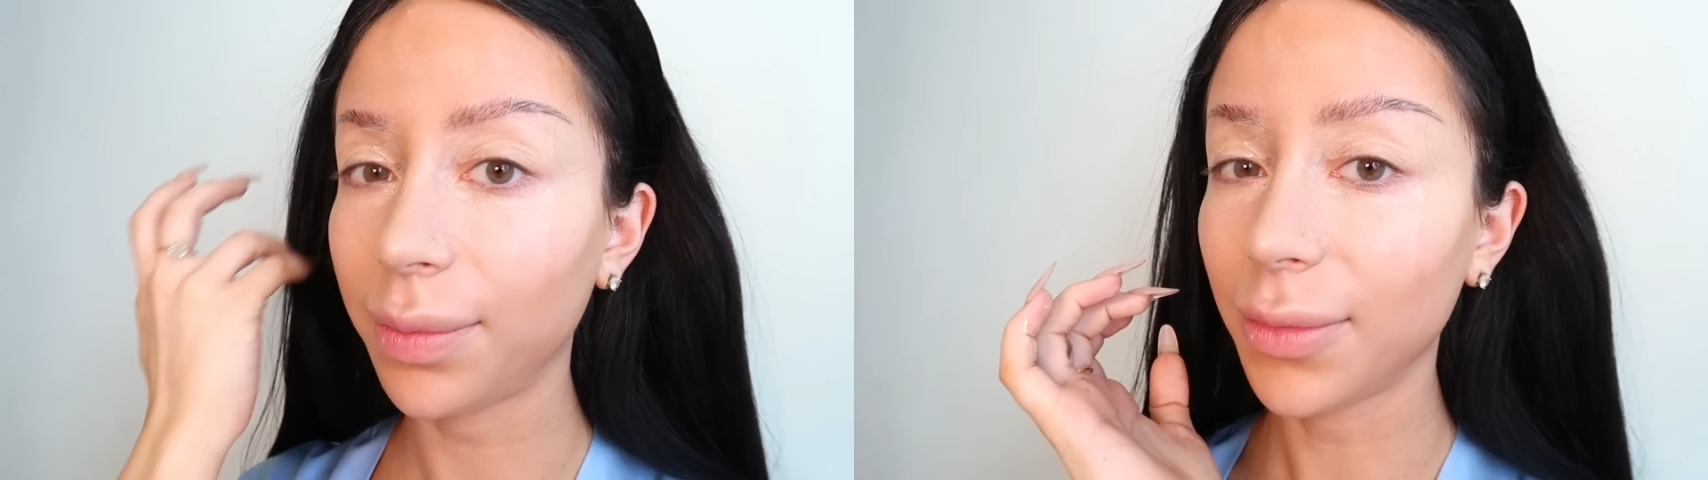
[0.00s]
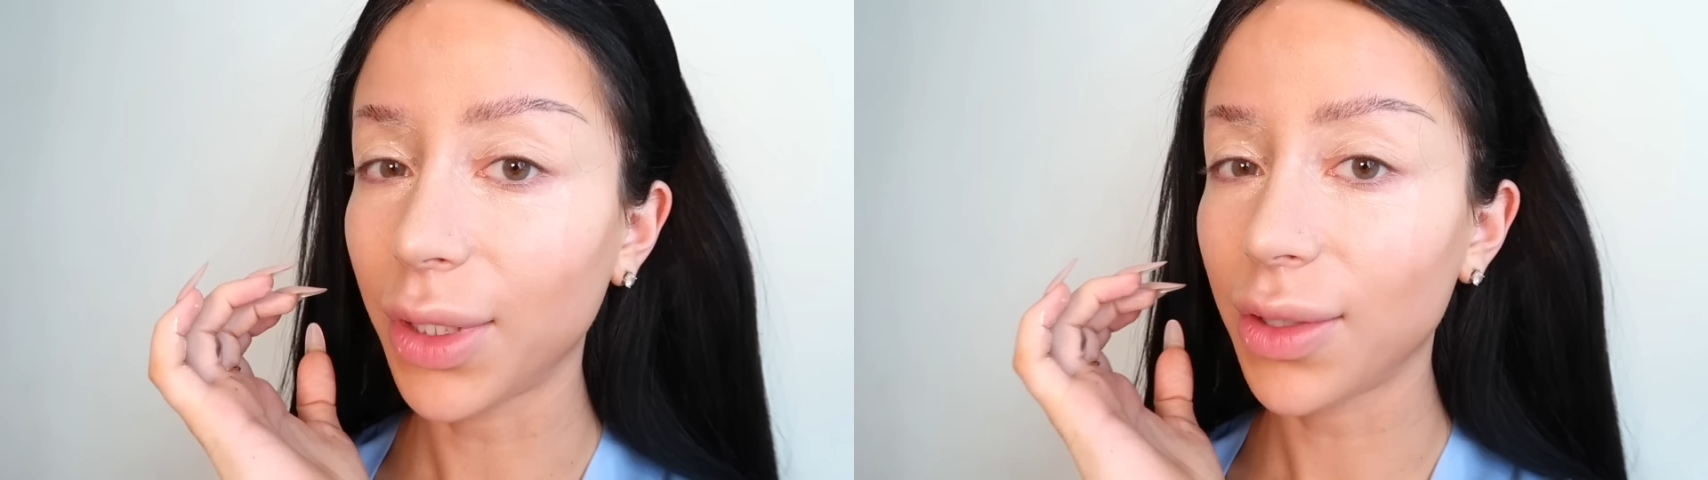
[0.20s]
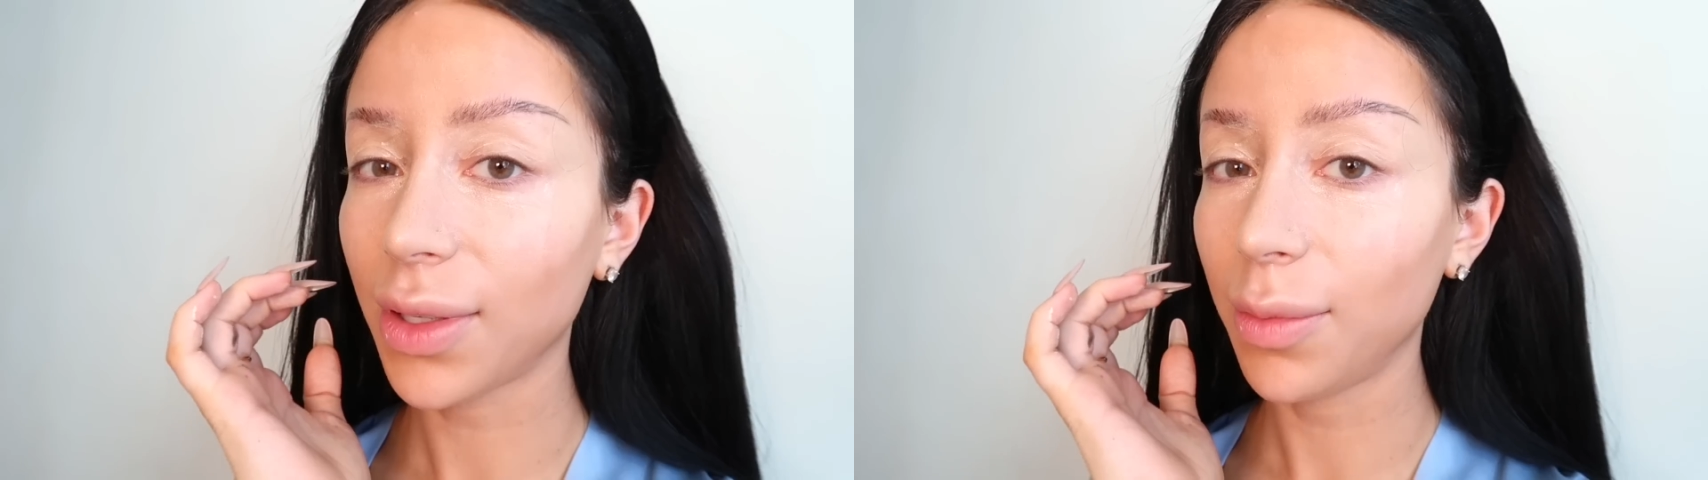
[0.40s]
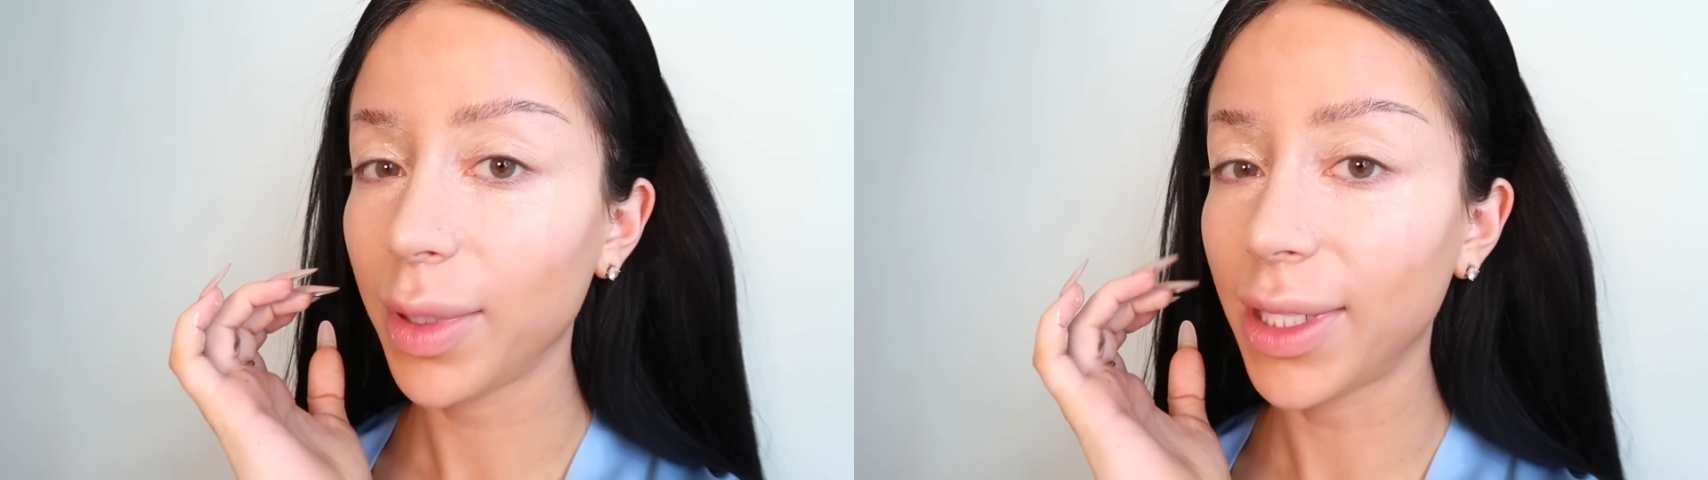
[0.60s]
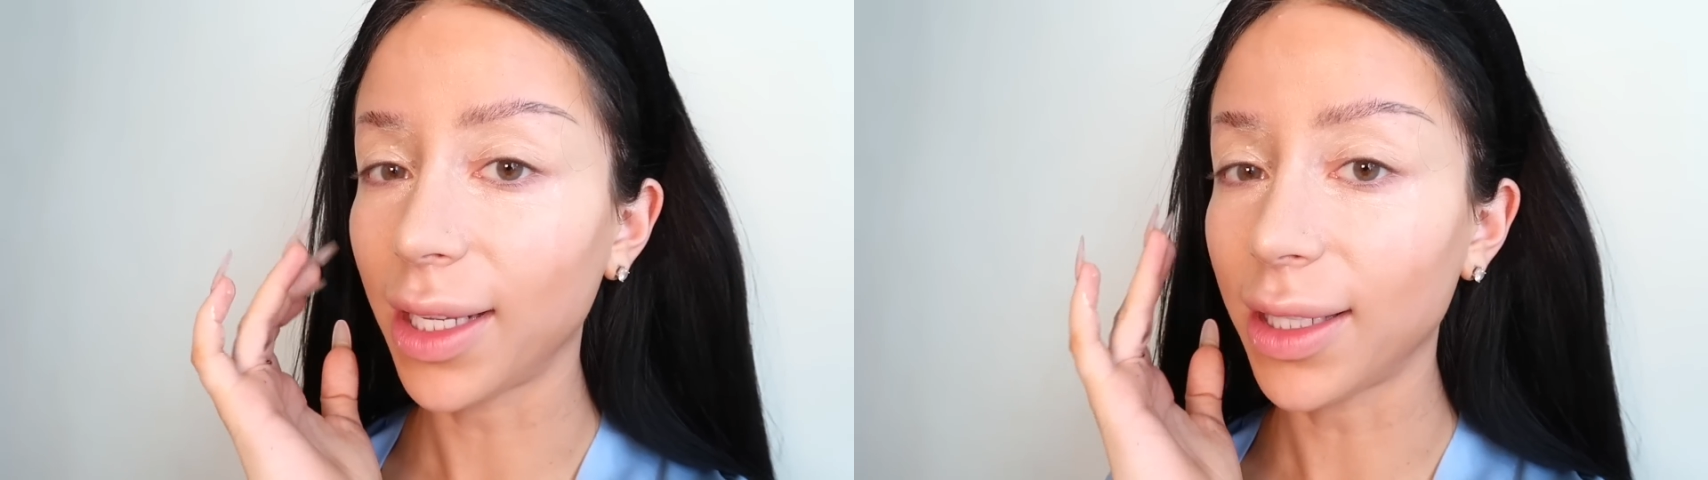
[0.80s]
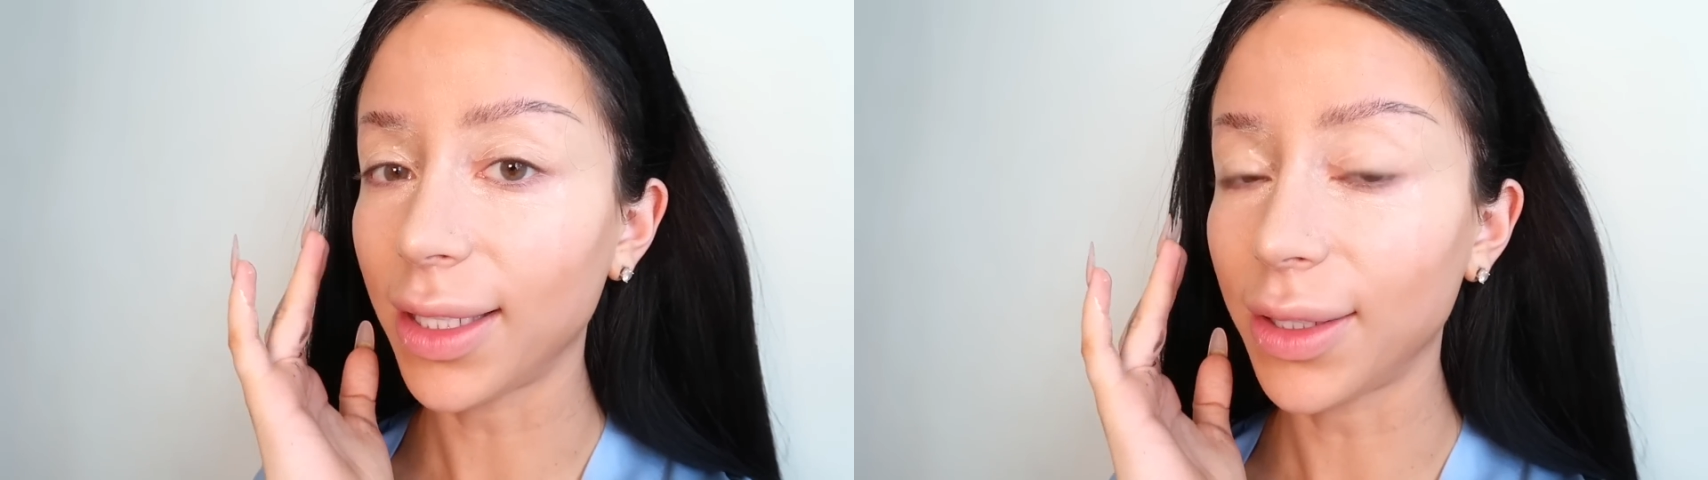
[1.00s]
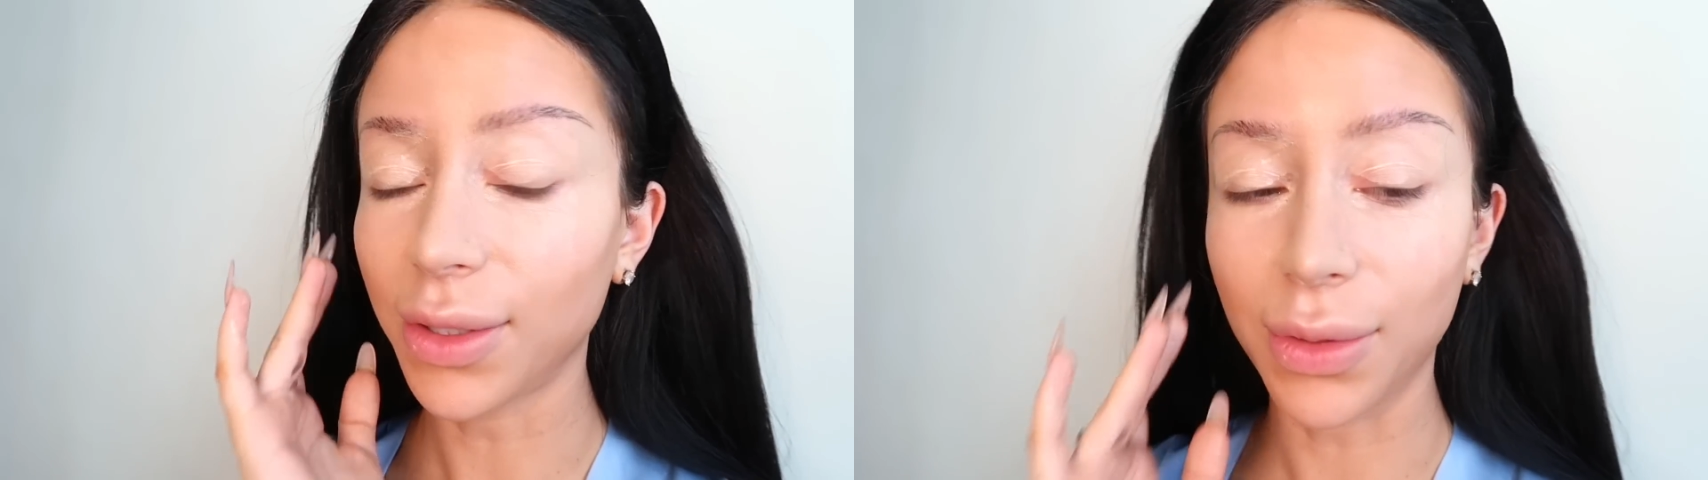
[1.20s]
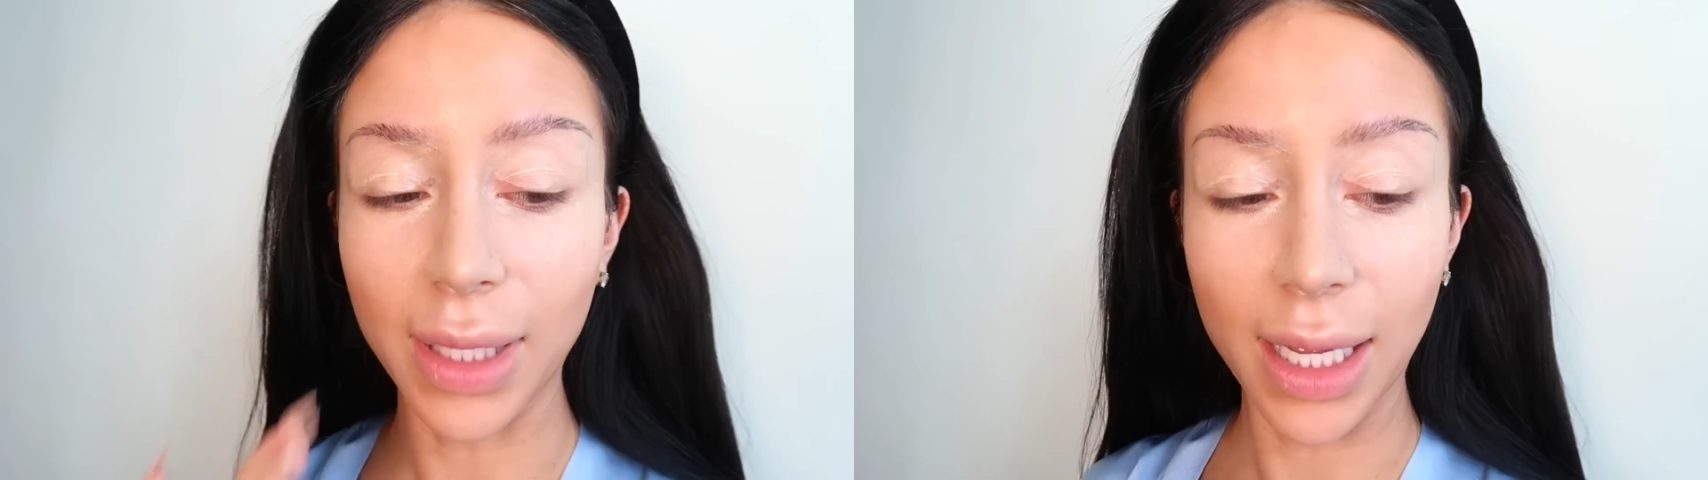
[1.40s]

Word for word: we're just gonna pretend I didn't do